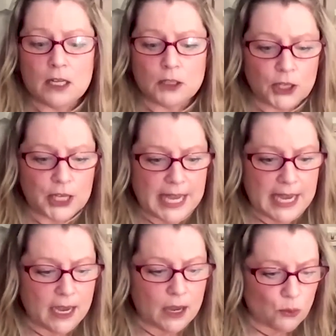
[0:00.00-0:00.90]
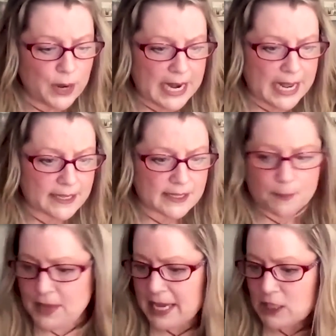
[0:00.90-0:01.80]
reading
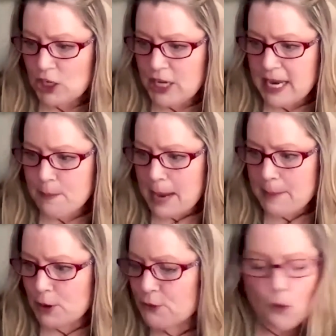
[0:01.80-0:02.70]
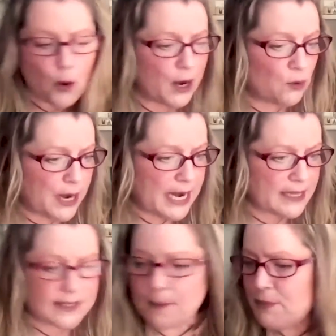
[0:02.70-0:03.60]
something and looking in my book for it, and reading
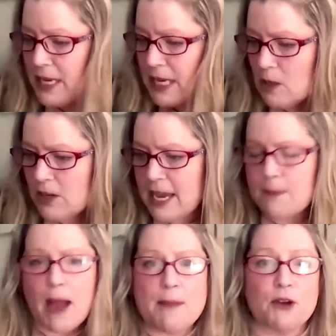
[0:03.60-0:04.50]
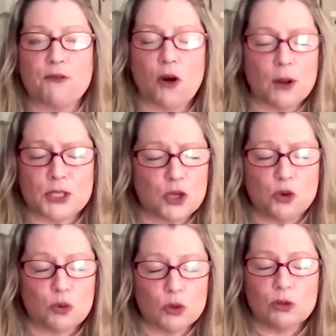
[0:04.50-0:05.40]
something and looking in my book for it. It was
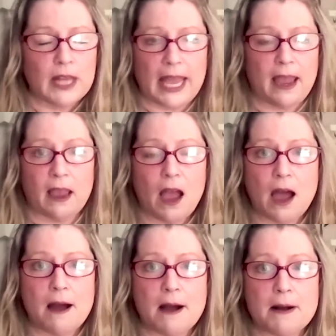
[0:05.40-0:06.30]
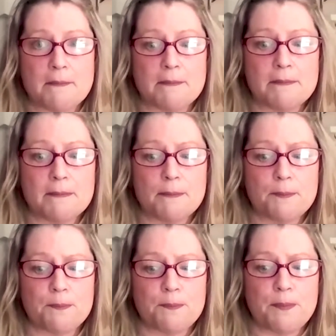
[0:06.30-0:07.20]
grueling. And
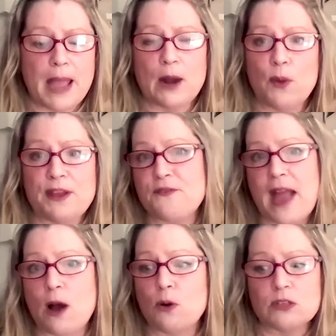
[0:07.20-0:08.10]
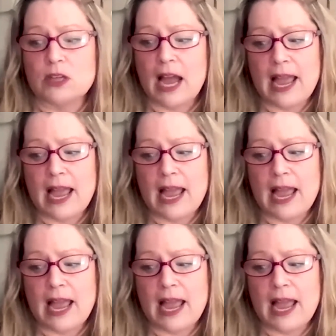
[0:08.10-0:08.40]
we found,